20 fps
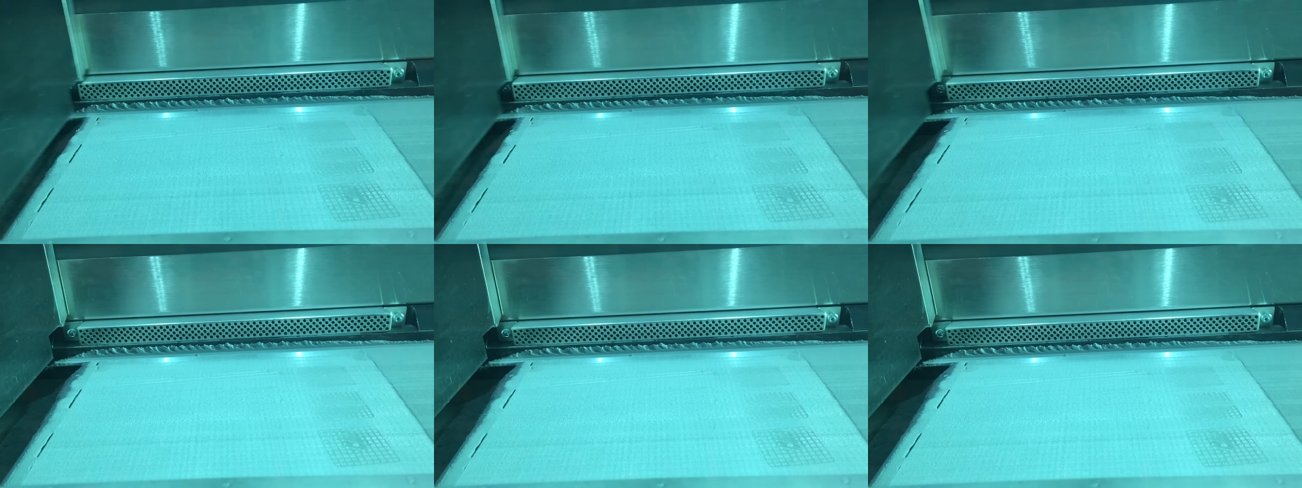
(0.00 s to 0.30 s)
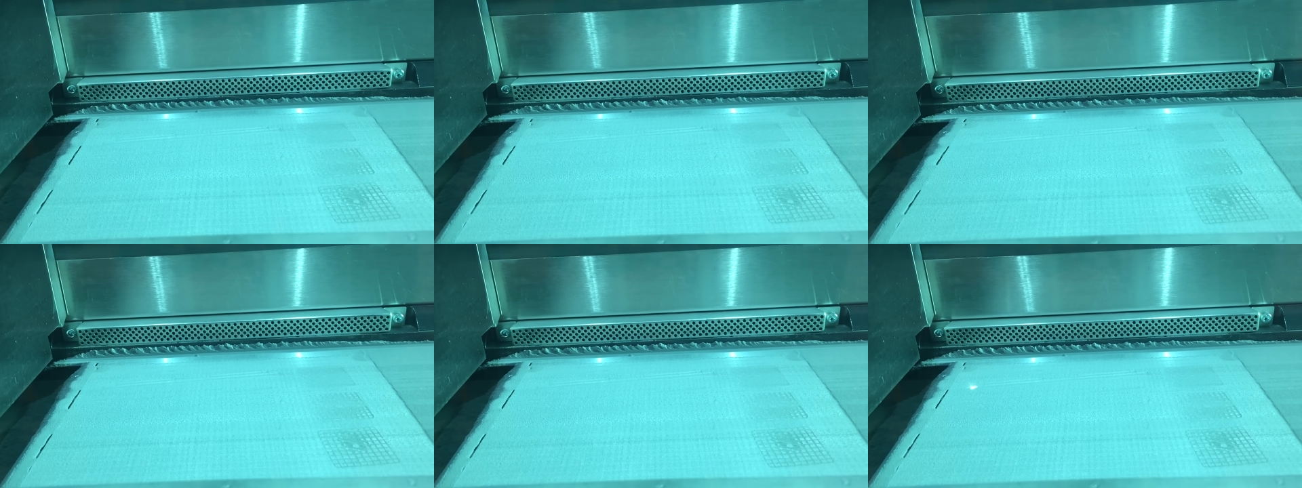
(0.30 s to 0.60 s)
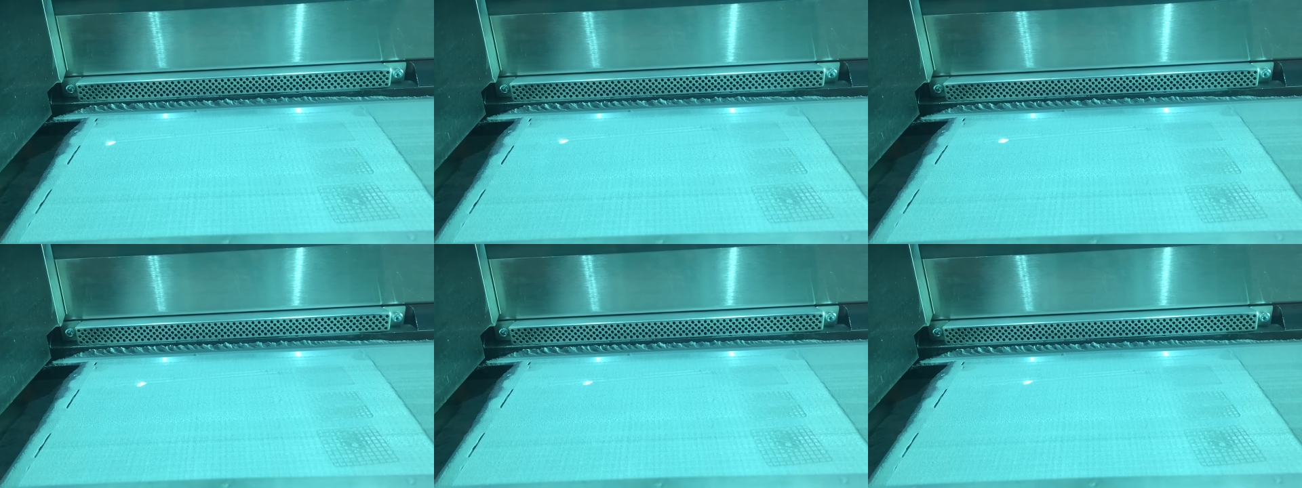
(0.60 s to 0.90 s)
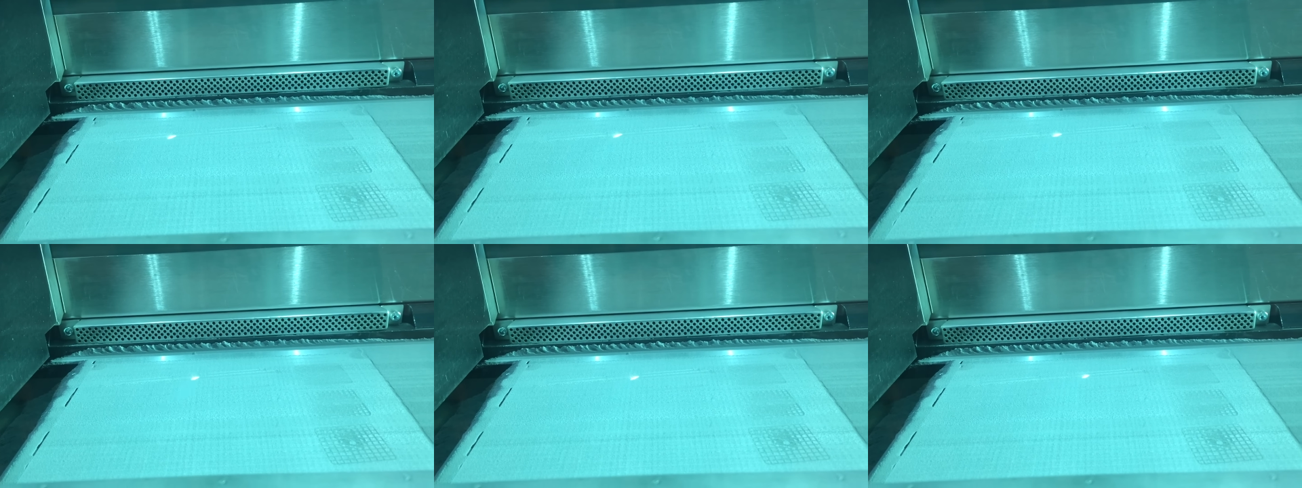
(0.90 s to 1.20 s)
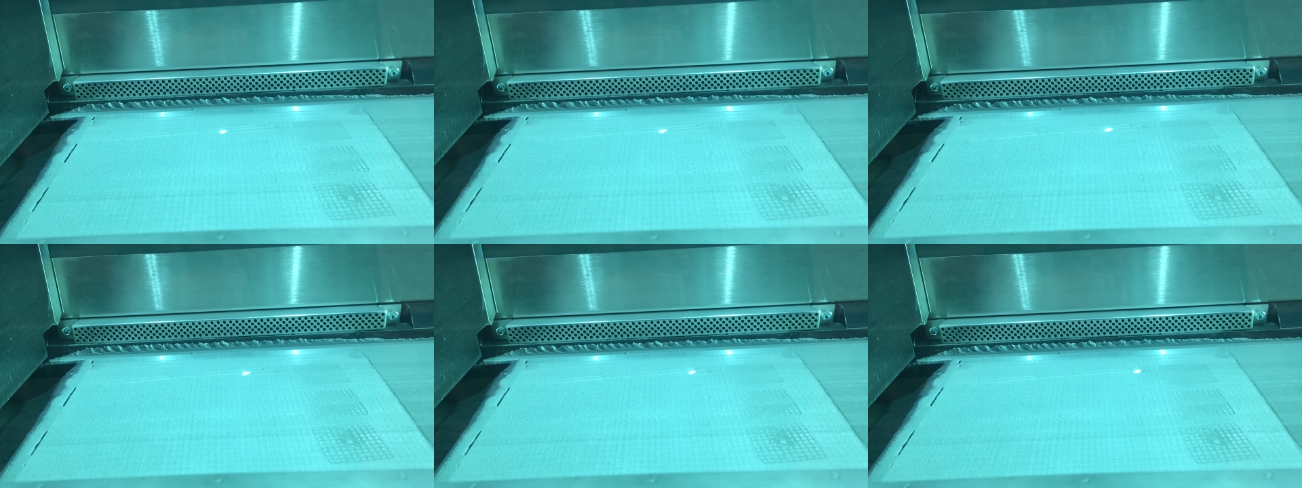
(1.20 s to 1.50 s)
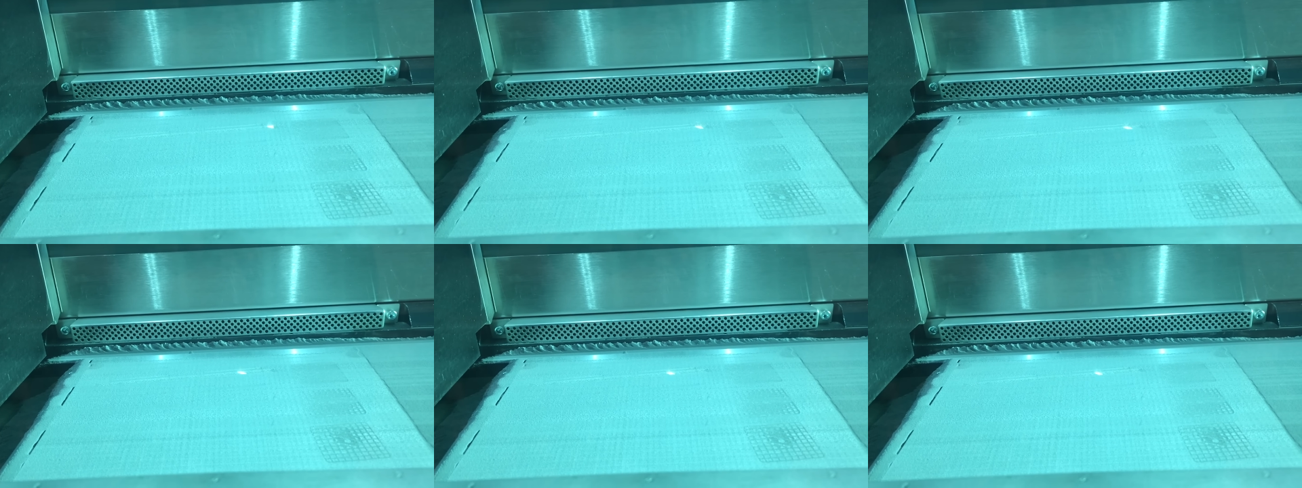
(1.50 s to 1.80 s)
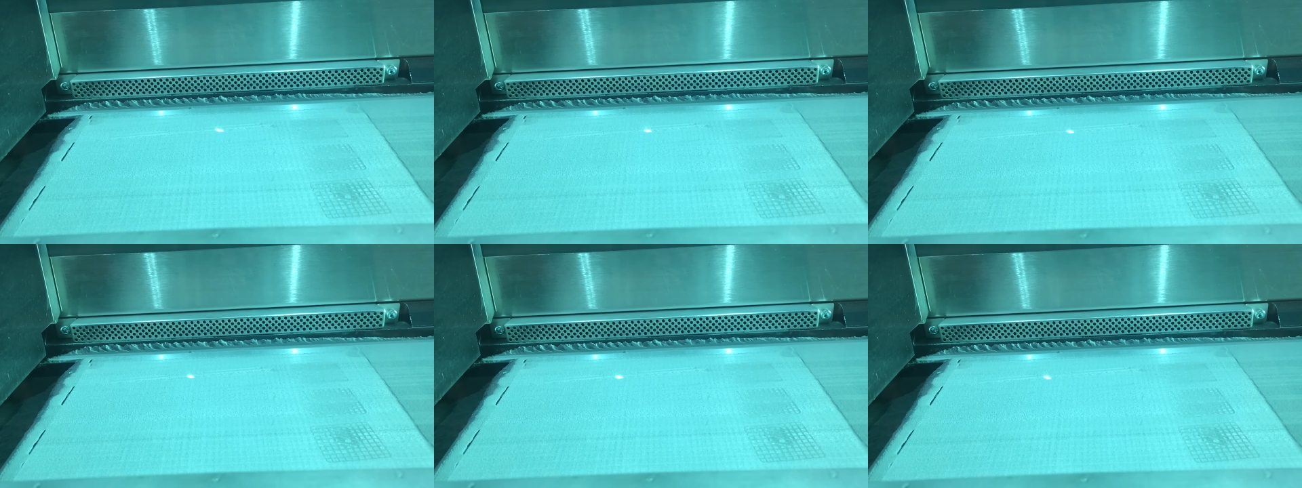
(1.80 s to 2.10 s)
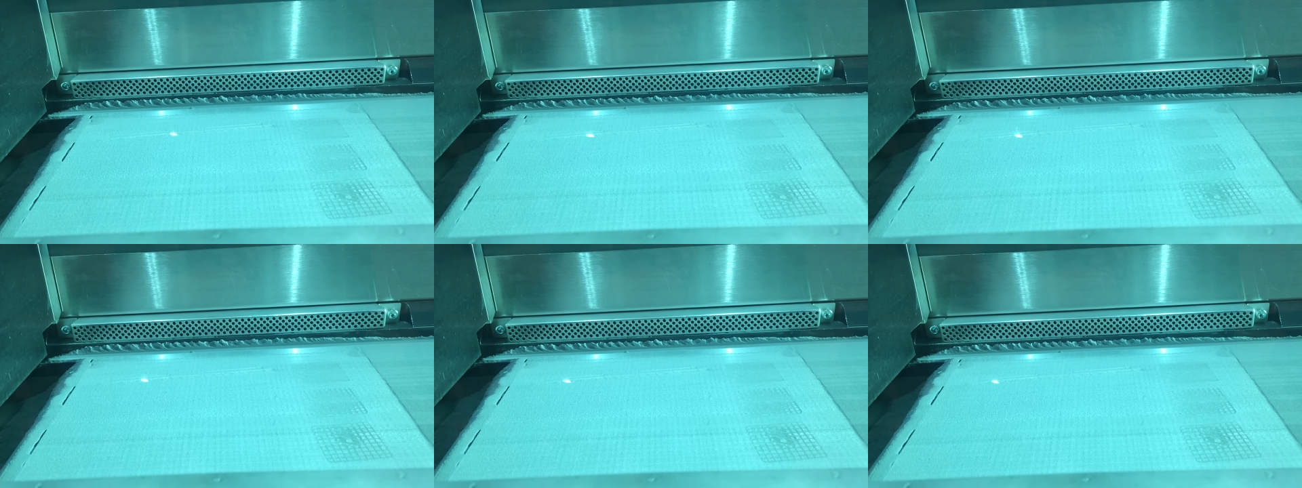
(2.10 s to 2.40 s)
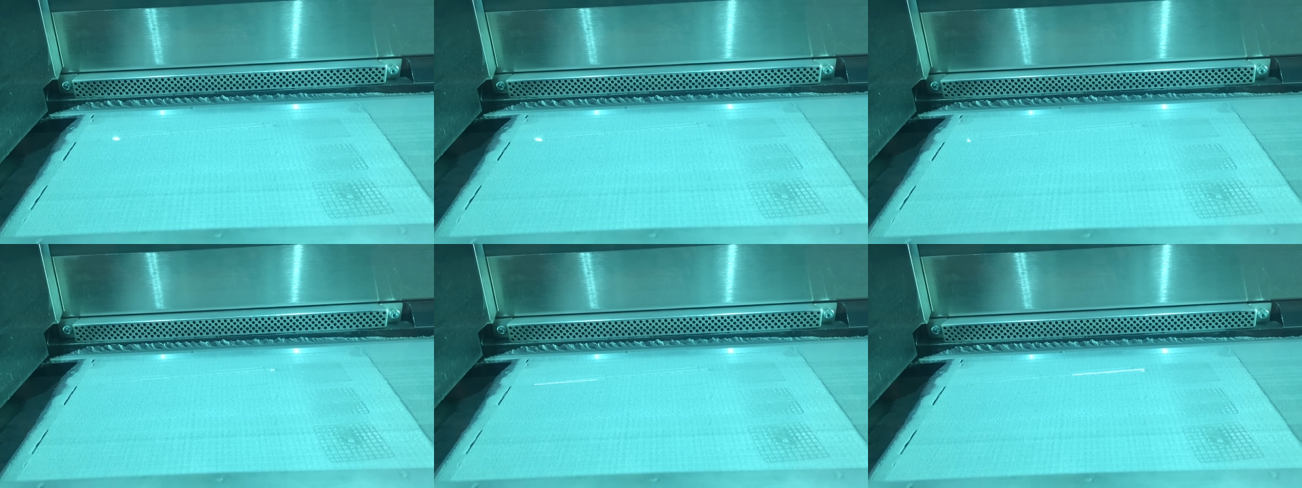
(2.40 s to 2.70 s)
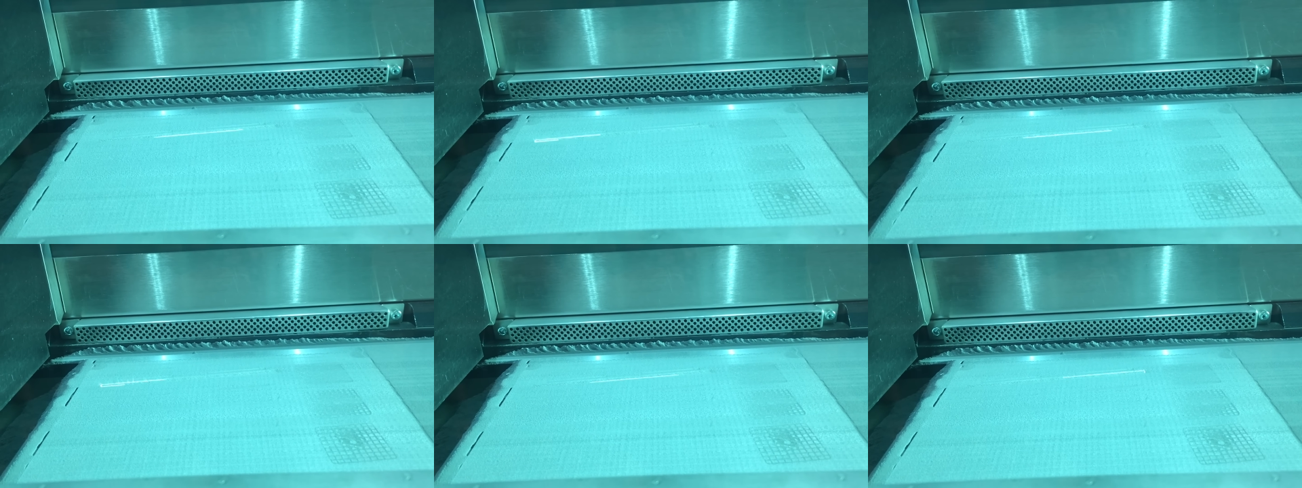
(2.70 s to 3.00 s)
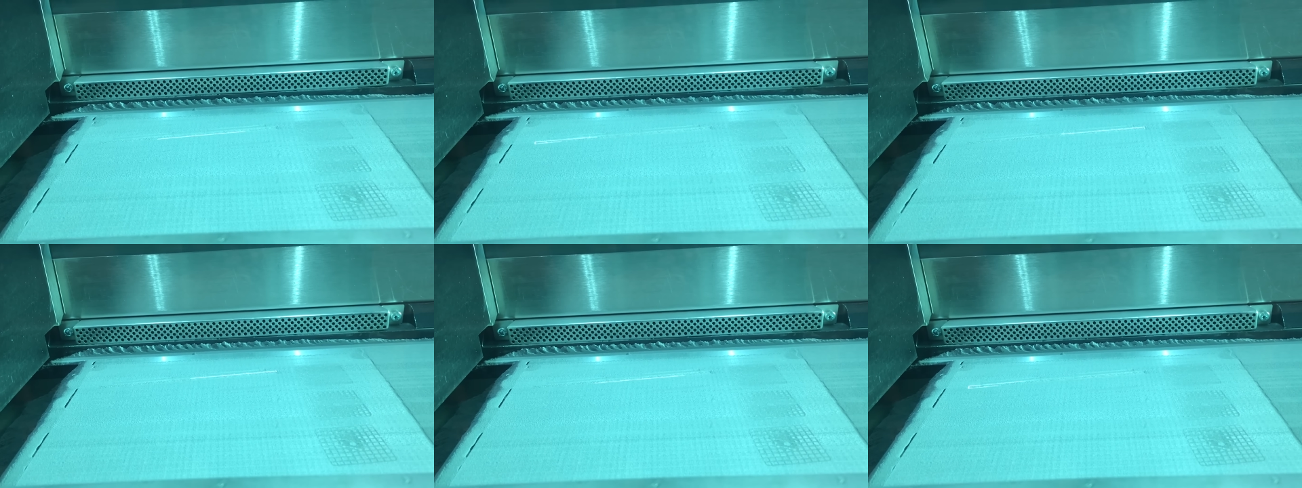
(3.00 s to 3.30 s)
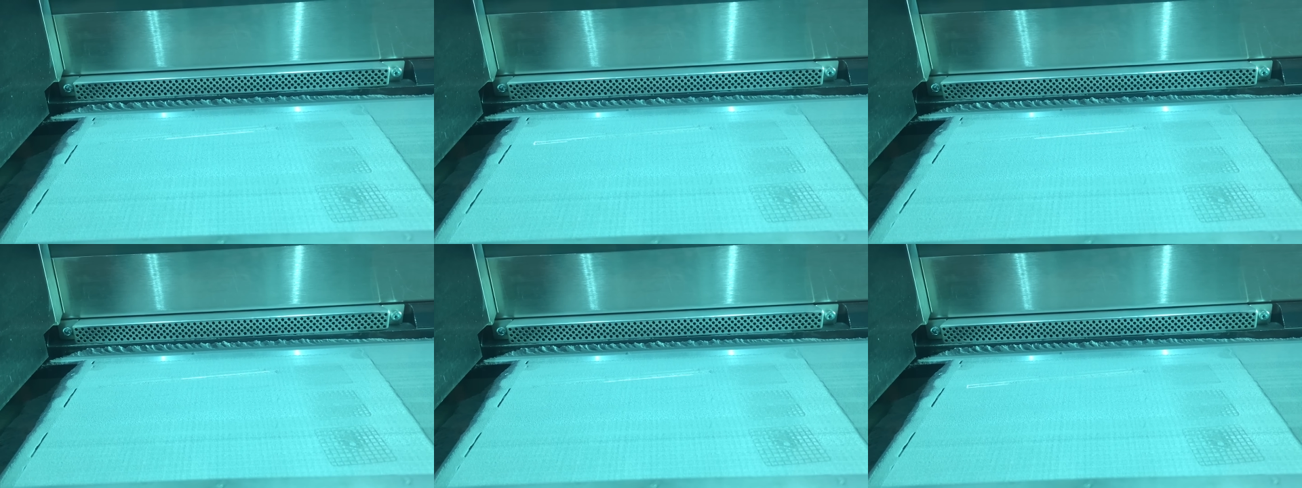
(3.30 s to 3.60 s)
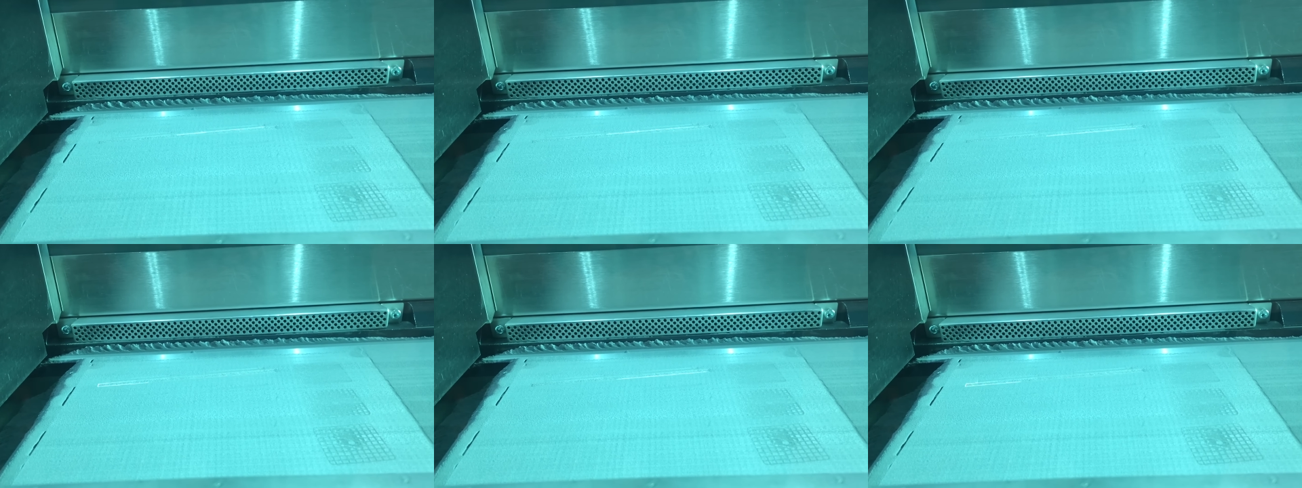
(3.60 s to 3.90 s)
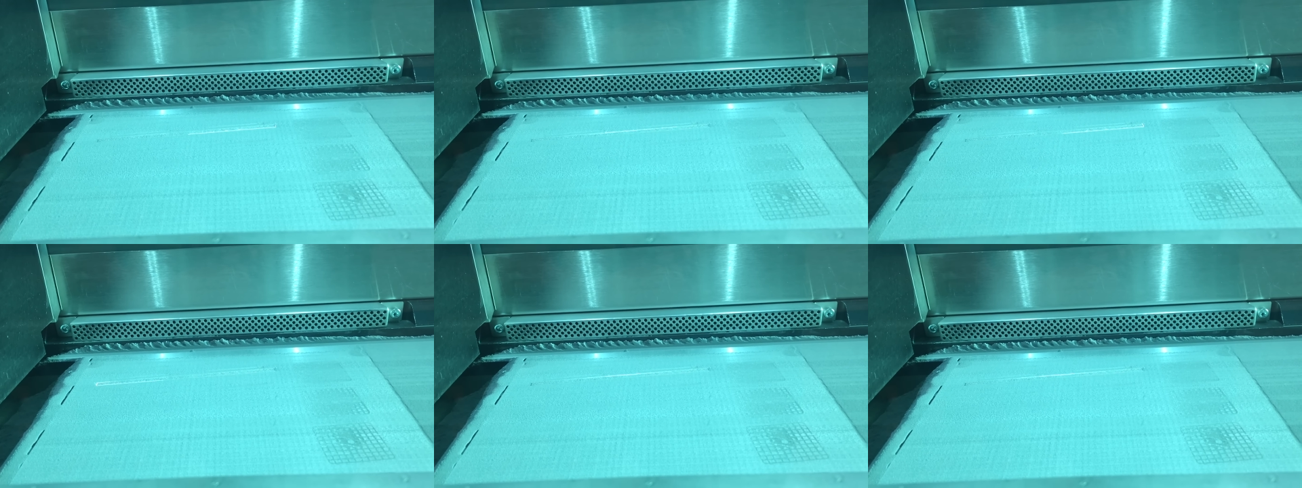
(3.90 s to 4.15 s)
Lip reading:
(no speaker visible)